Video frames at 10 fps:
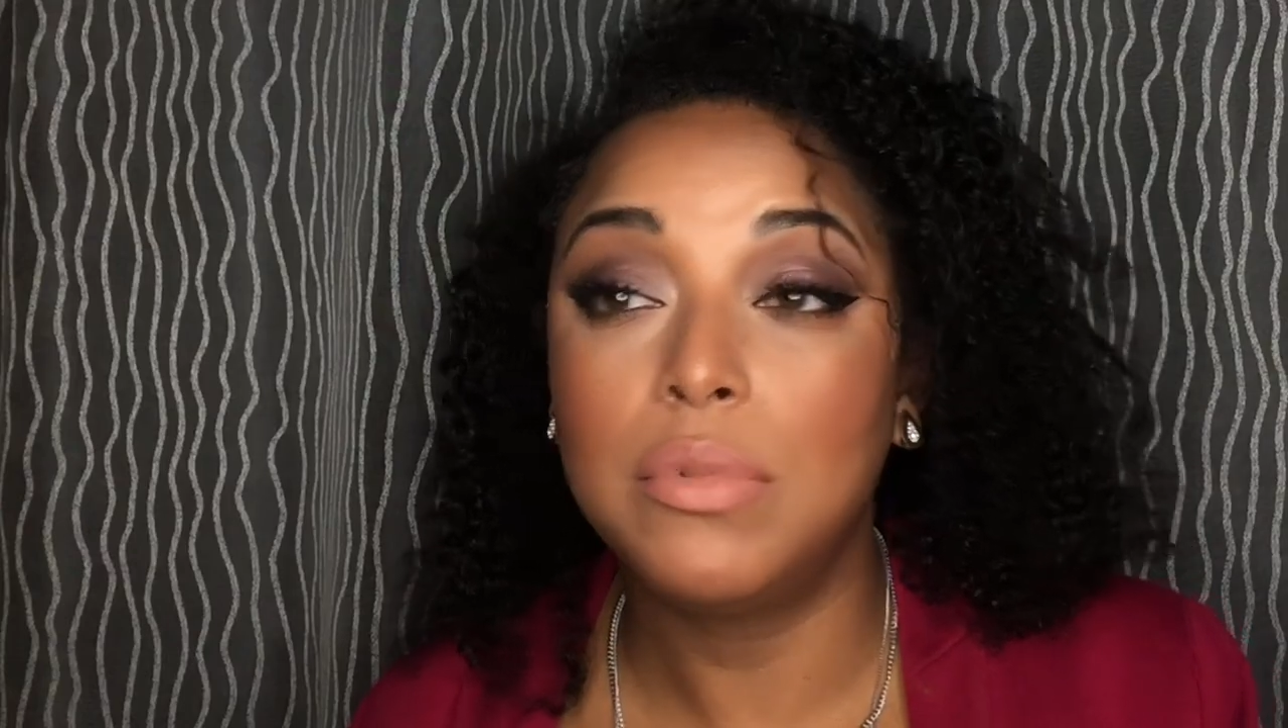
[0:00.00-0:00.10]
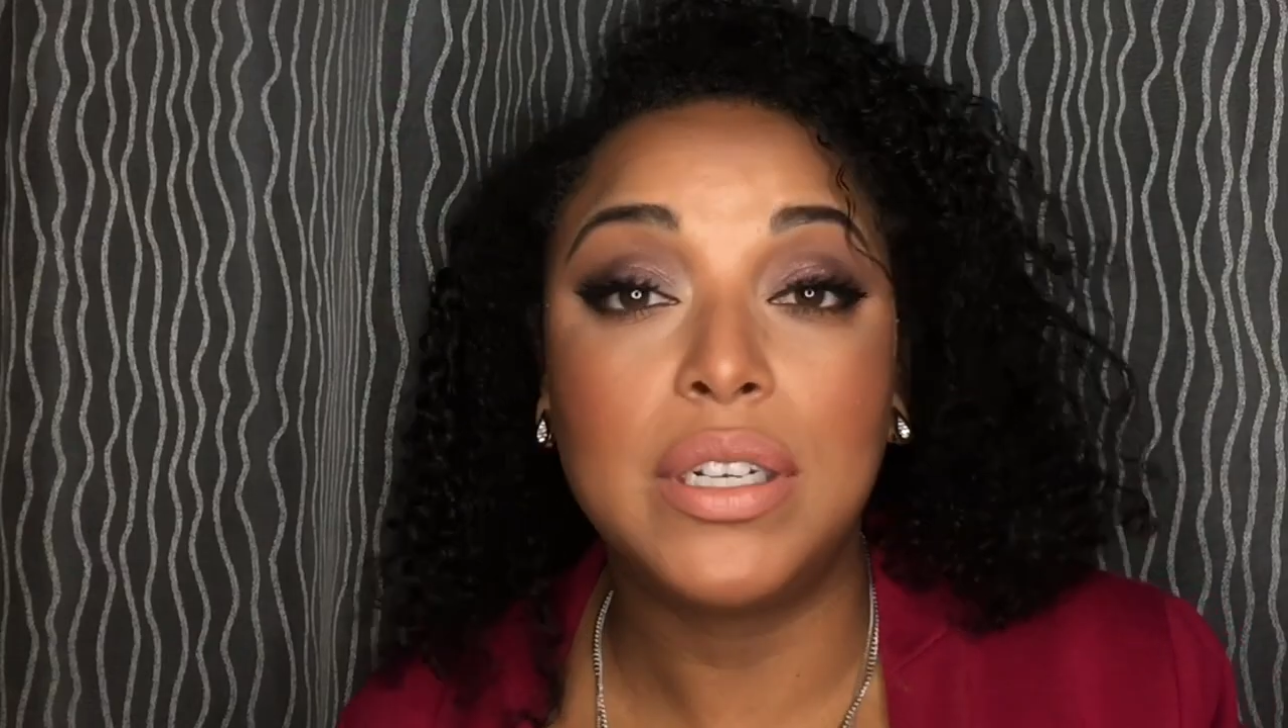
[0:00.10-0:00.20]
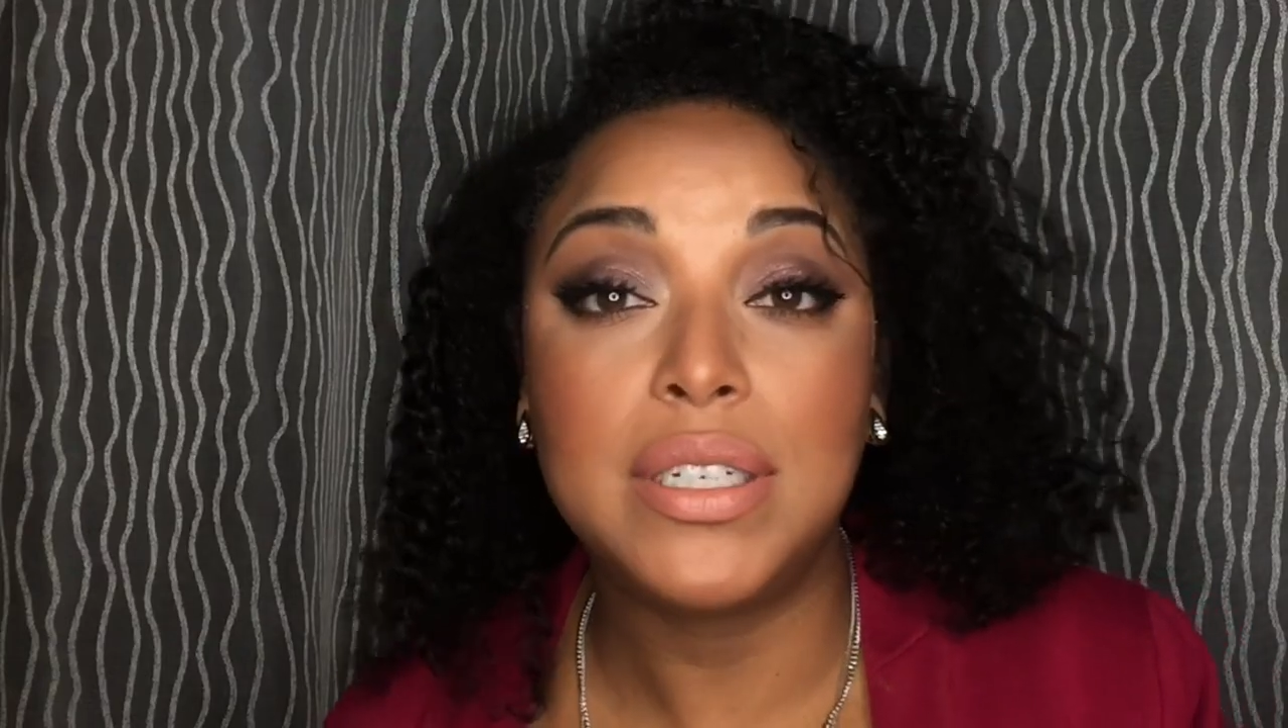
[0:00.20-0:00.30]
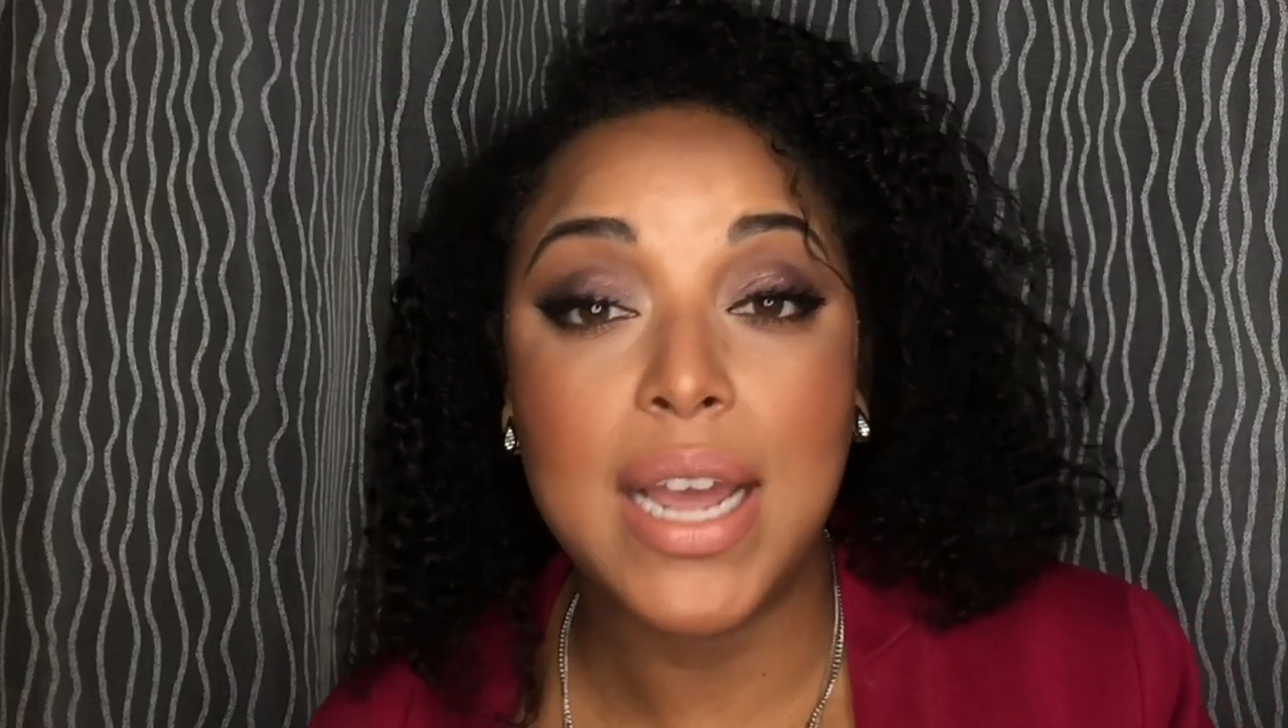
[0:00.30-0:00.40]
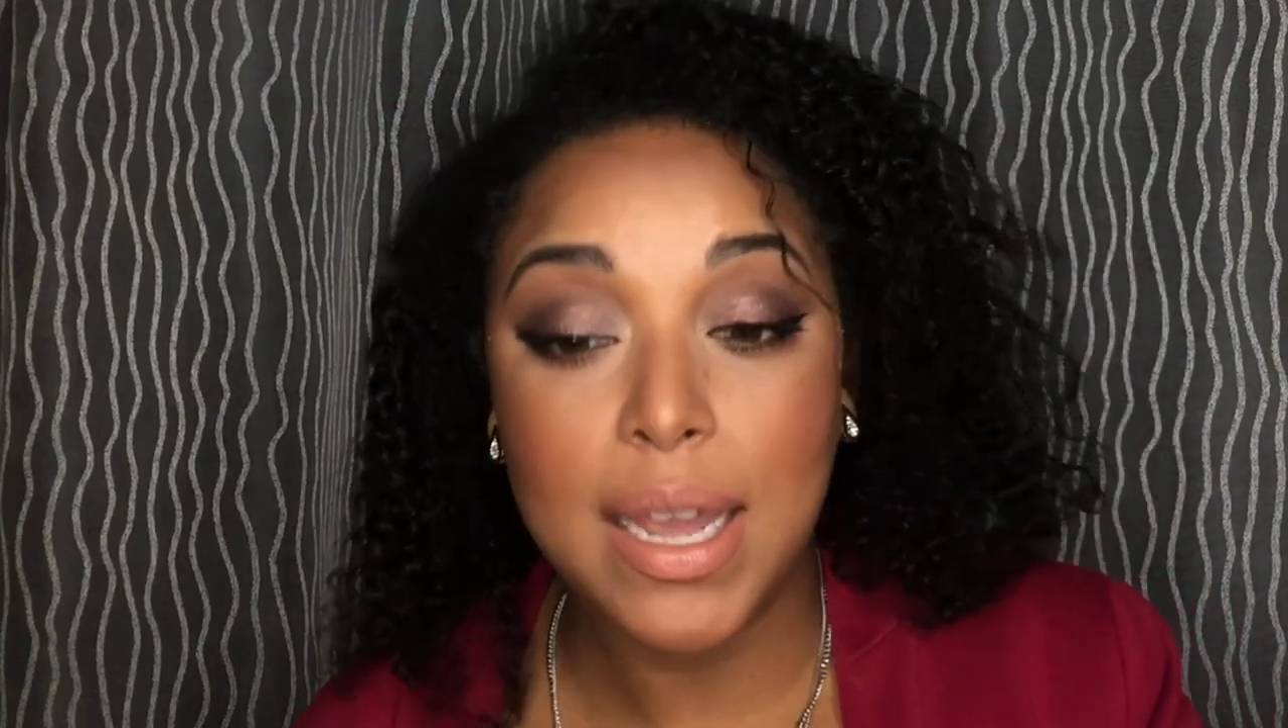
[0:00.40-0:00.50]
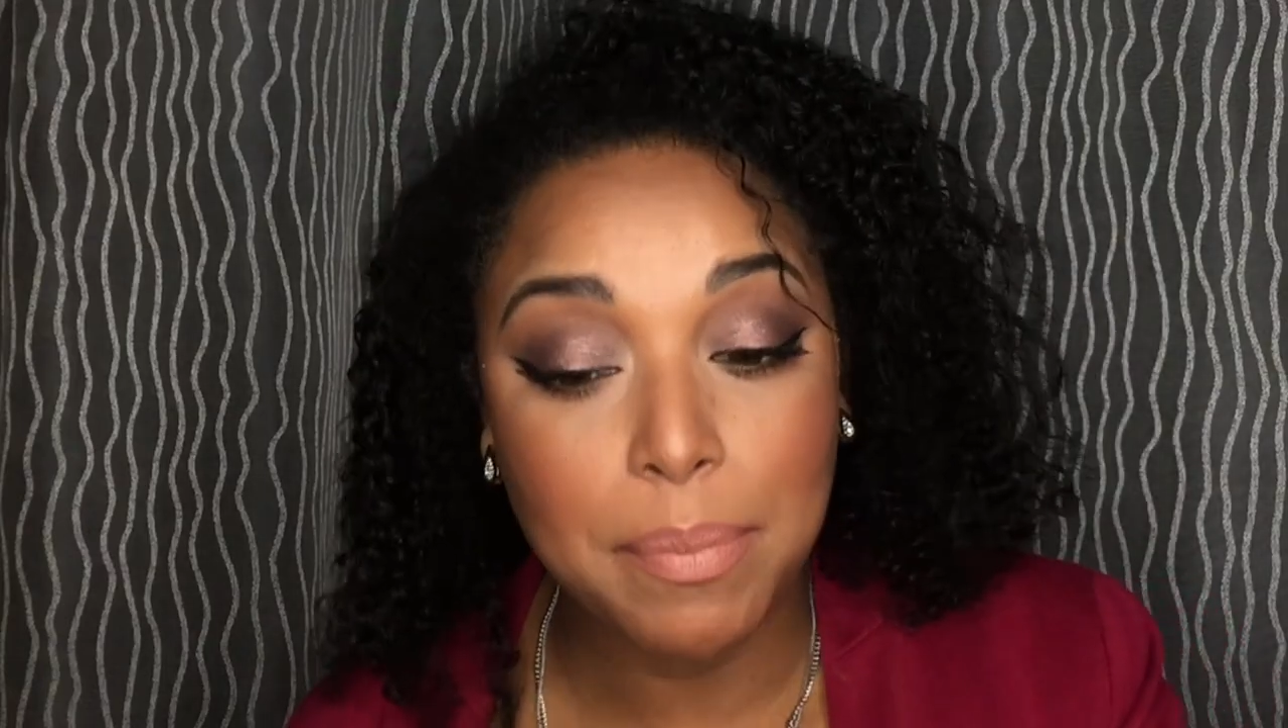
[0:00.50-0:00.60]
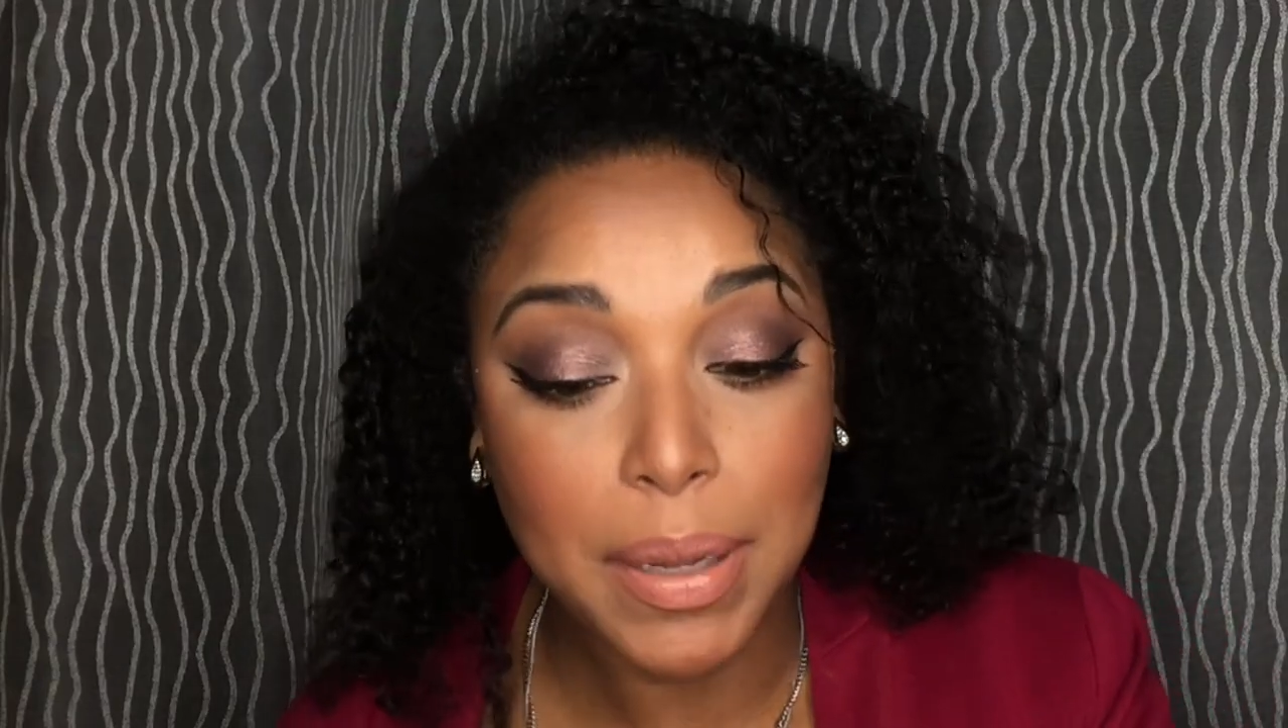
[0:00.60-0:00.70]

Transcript: one day,